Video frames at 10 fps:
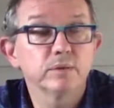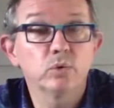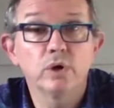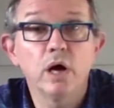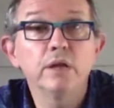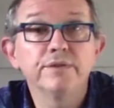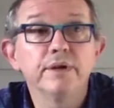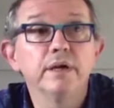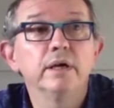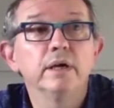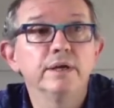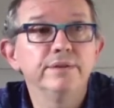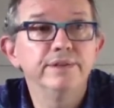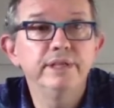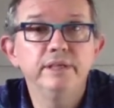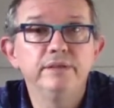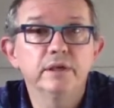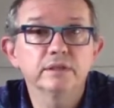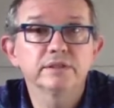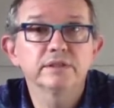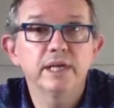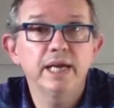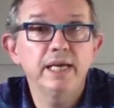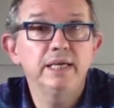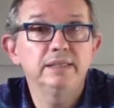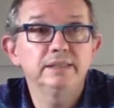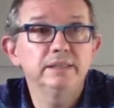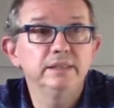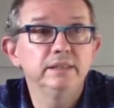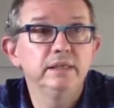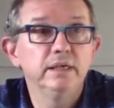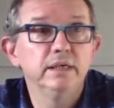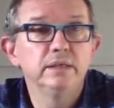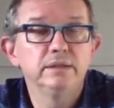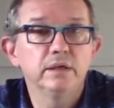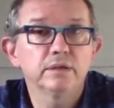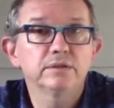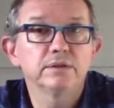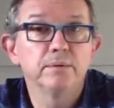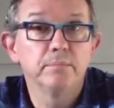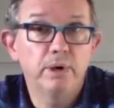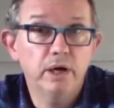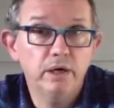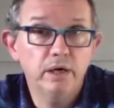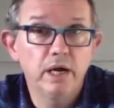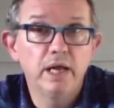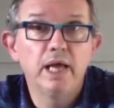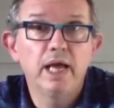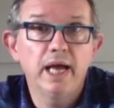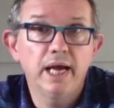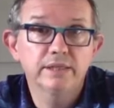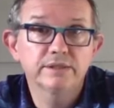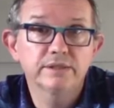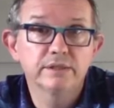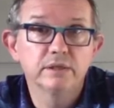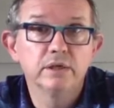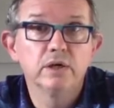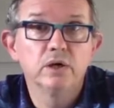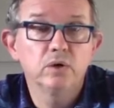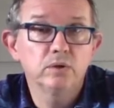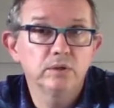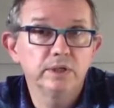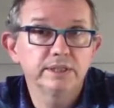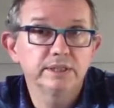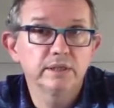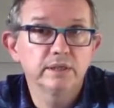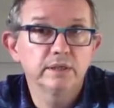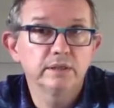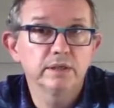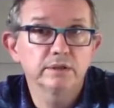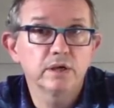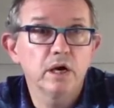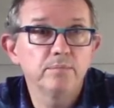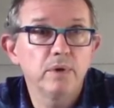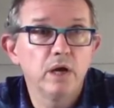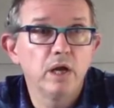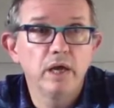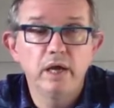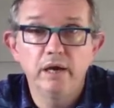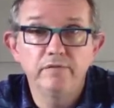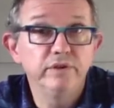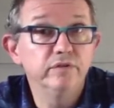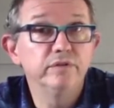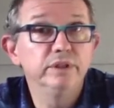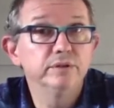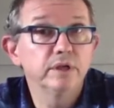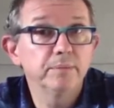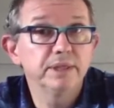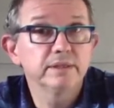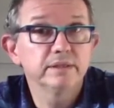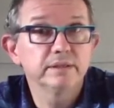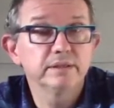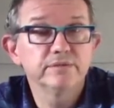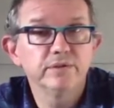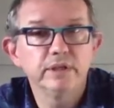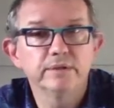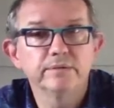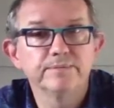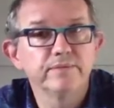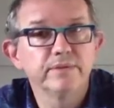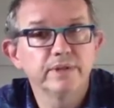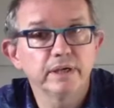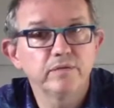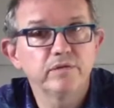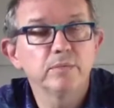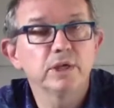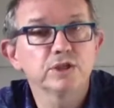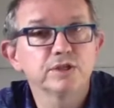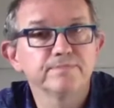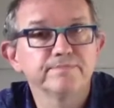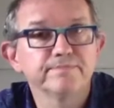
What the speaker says: or on the.aec.bar@autodesk.com and feel free to comment this video. Thank you very much.